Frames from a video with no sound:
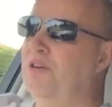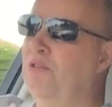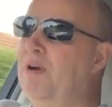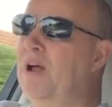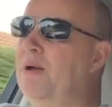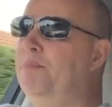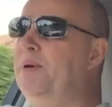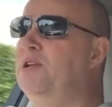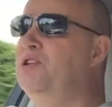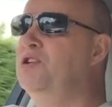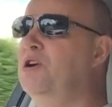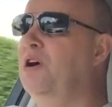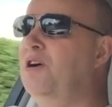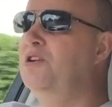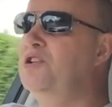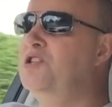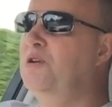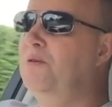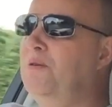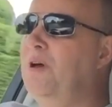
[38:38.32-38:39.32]
rapid
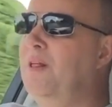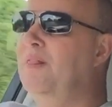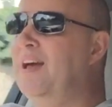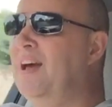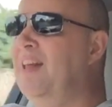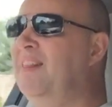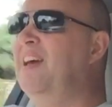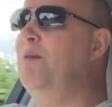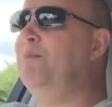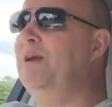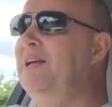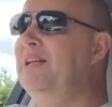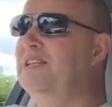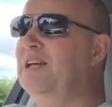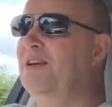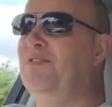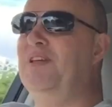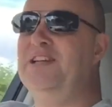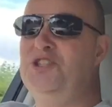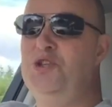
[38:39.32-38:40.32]
charger, and that means
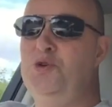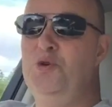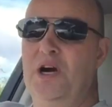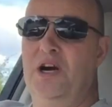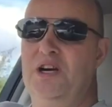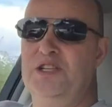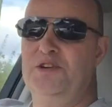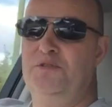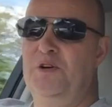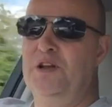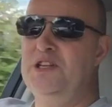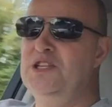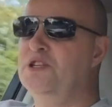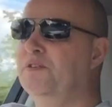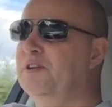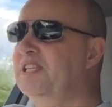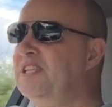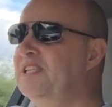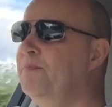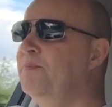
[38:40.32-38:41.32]
that if there's two cars in front
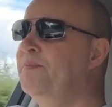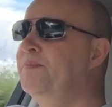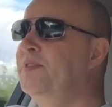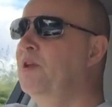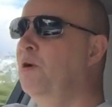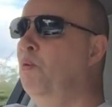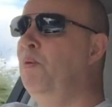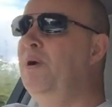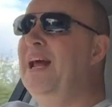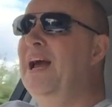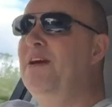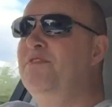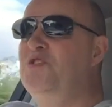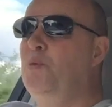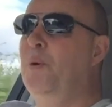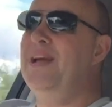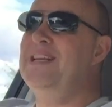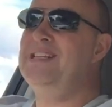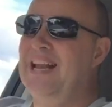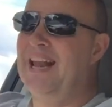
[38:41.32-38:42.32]
of us, we'd have to
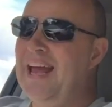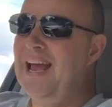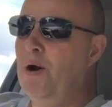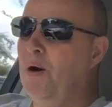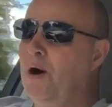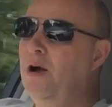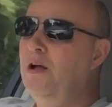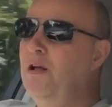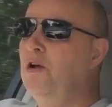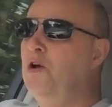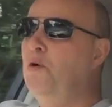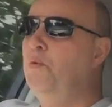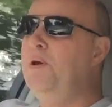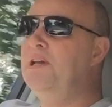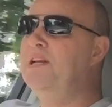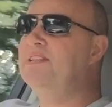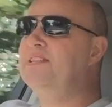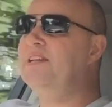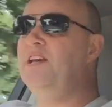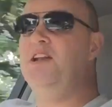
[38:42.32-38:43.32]
wait an hour. We
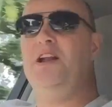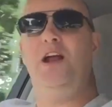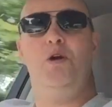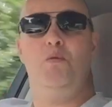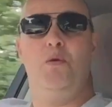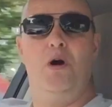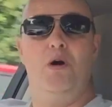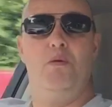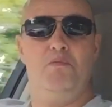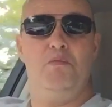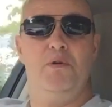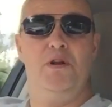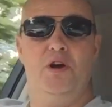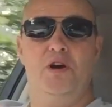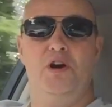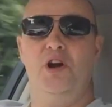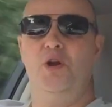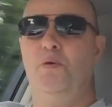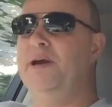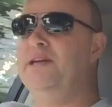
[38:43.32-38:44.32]
could say, you know what, we're
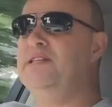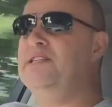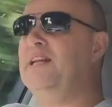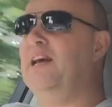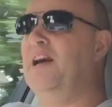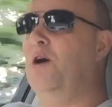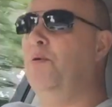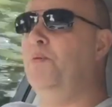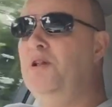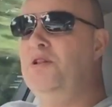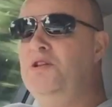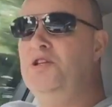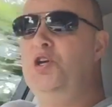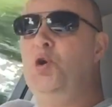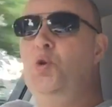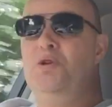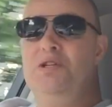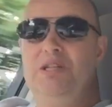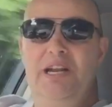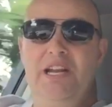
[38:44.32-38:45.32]
not going to wait an hour. We'll
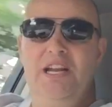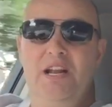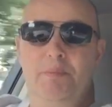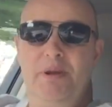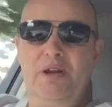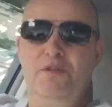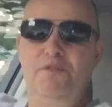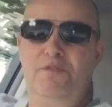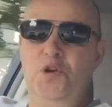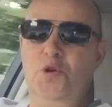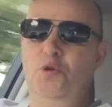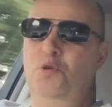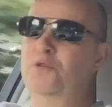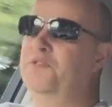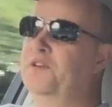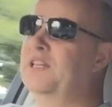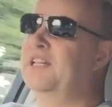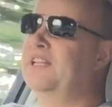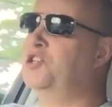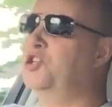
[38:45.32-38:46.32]
use a little bit of fuel
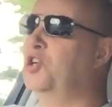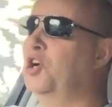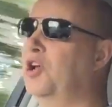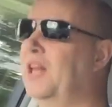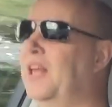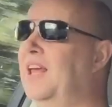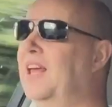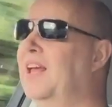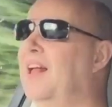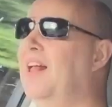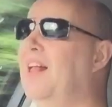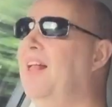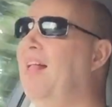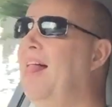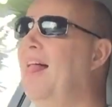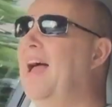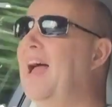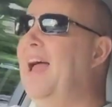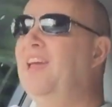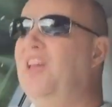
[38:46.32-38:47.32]
for this journey
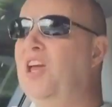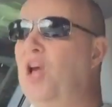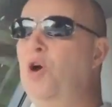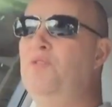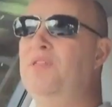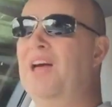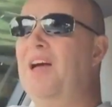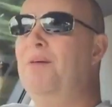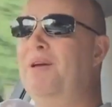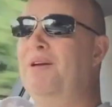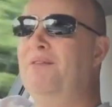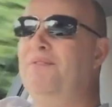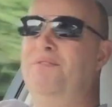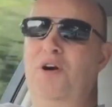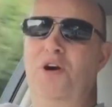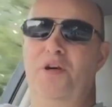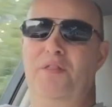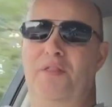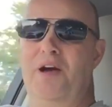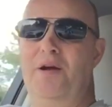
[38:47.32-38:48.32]
and go that a bit
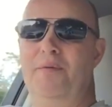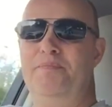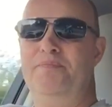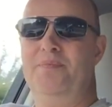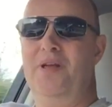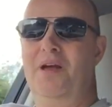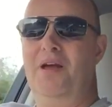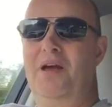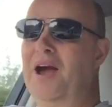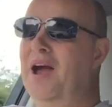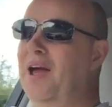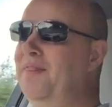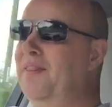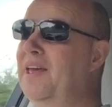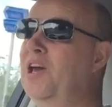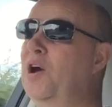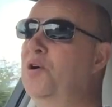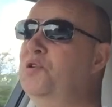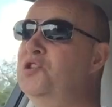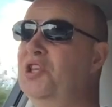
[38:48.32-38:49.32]
further and
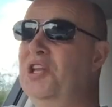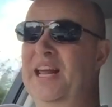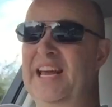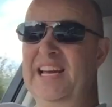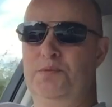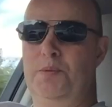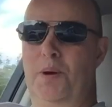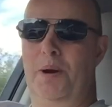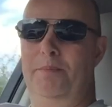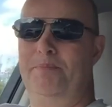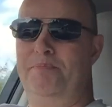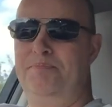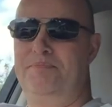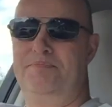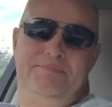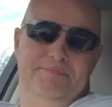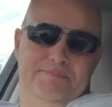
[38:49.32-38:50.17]
then go to the next one.